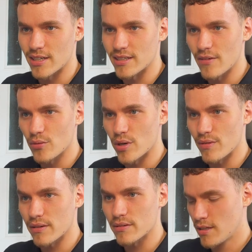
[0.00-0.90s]
it the other way
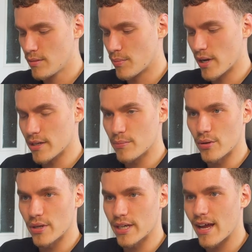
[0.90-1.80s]
around by
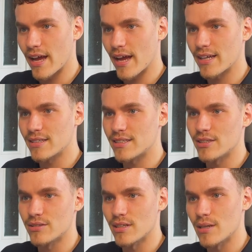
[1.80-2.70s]
putting anti
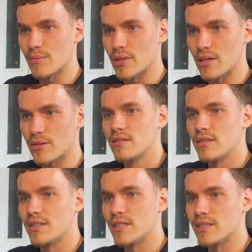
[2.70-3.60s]
on the line below
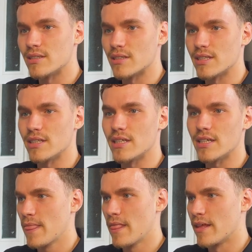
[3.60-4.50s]
and then design
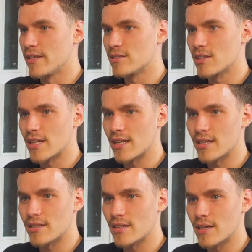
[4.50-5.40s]
here and then turn that
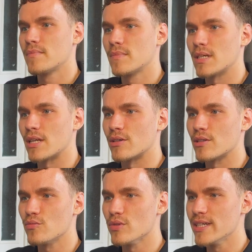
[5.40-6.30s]
leading up. And now I
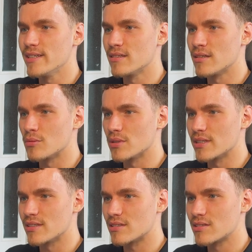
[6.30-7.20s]
don't really know what
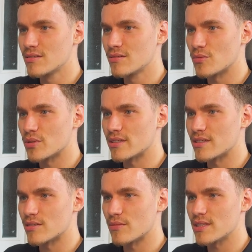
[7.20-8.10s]
this
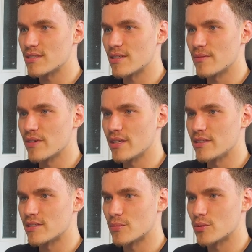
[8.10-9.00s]
is. Obviously it's the infinity
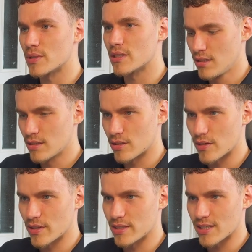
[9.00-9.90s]
symbol, but I don't know
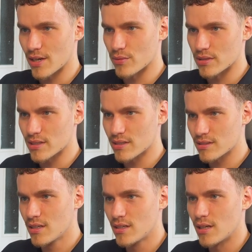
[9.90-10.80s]
if I need to get rid of
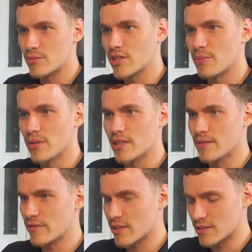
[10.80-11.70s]
this. I'm just going to put the
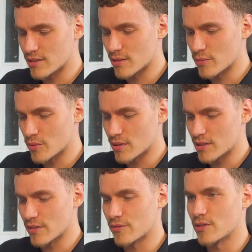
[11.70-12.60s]
infinity symbol on a
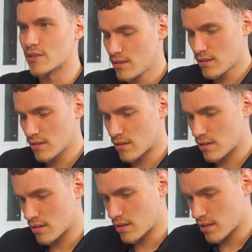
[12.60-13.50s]
different...
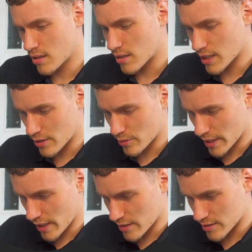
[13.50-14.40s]
how do I
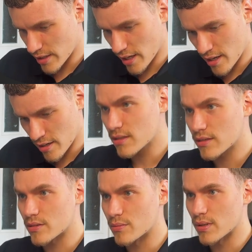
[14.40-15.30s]
get this again?
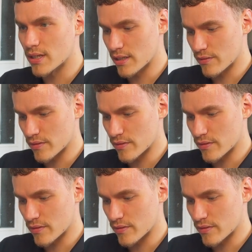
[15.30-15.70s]
Completely...